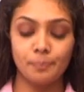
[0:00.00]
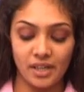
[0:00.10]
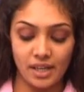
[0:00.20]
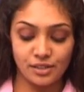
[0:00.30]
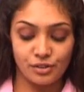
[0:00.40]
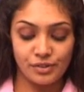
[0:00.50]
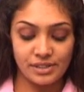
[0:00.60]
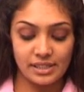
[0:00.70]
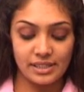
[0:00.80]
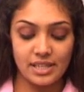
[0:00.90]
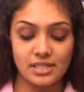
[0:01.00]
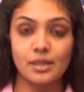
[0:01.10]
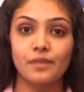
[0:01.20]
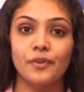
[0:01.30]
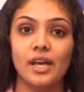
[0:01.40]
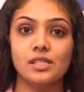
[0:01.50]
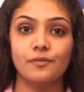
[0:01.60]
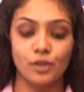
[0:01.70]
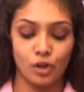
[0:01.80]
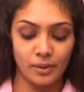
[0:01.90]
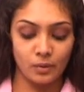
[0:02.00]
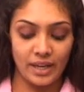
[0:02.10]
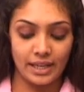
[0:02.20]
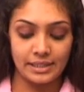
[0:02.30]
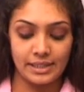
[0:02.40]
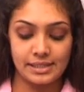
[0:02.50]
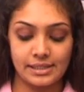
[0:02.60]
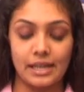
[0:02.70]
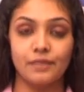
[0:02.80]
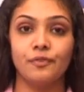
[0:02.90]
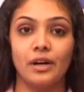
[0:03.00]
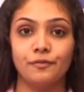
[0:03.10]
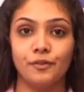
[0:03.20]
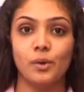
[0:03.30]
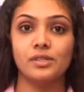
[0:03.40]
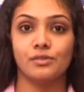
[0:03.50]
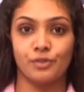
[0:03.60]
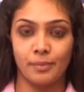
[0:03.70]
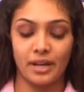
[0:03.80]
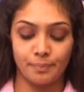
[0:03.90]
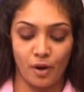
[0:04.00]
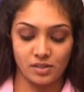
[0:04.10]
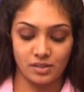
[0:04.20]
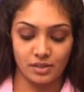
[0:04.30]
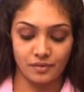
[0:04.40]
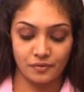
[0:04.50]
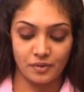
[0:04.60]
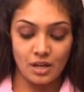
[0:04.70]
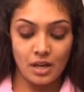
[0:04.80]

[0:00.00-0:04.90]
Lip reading: appears resilient in the face of global weakness and fund flows remain positive.